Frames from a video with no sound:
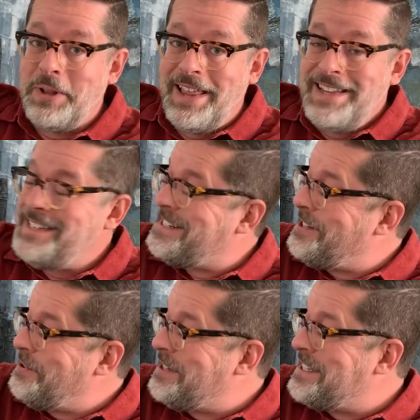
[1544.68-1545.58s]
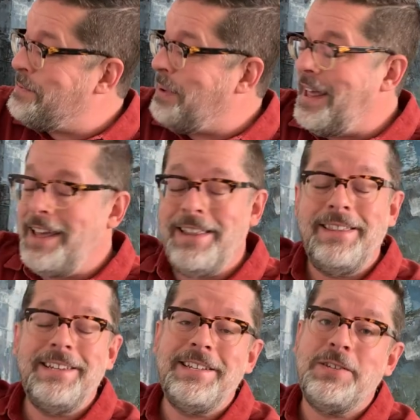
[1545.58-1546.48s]
place to display it,
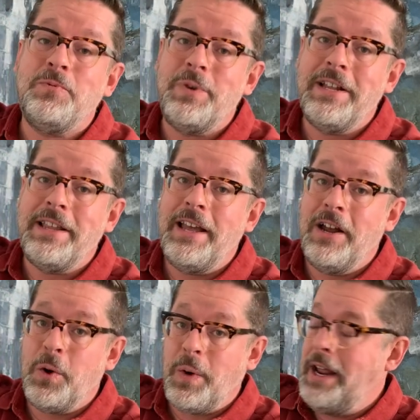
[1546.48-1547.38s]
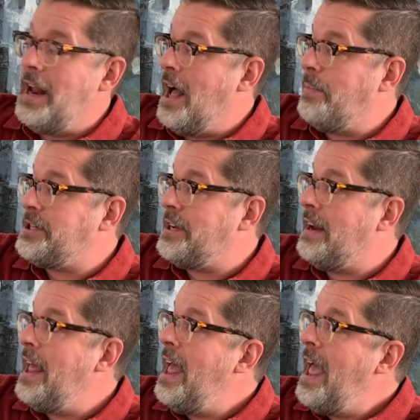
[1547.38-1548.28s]
this is really a great option.